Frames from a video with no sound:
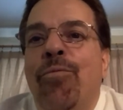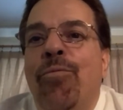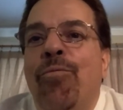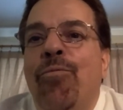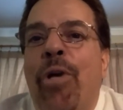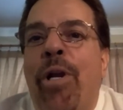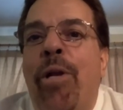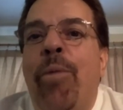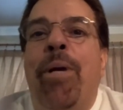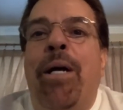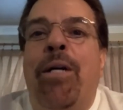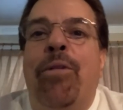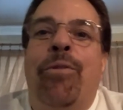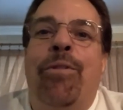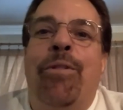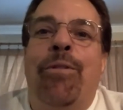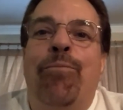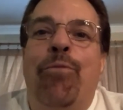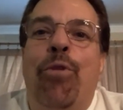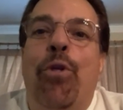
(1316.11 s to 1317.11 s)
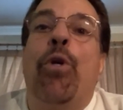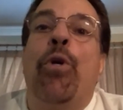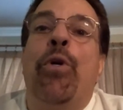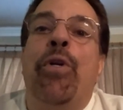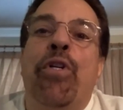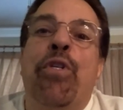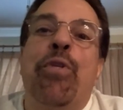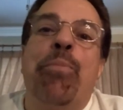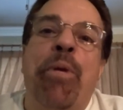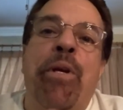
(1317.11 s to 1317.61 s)
write about the the
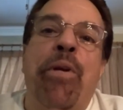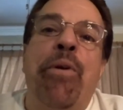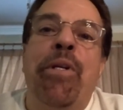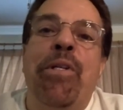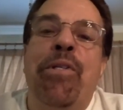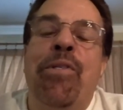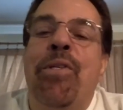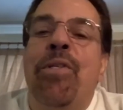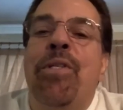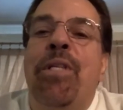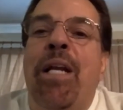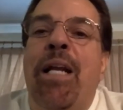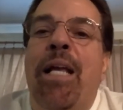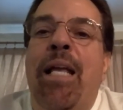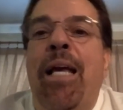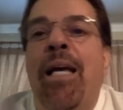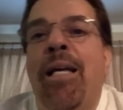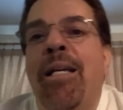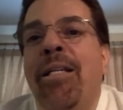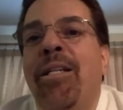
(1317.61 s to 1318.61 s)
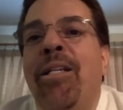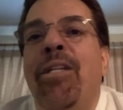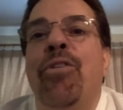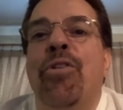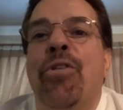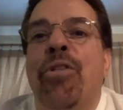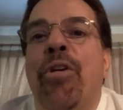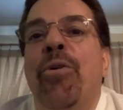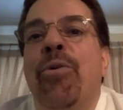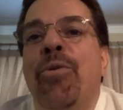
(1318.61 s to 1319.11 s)
good experiences that I had in
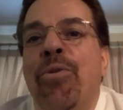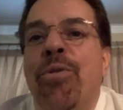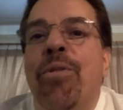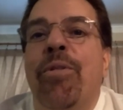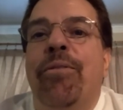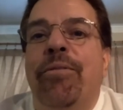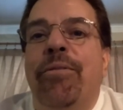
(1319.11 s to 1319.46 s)
each of those.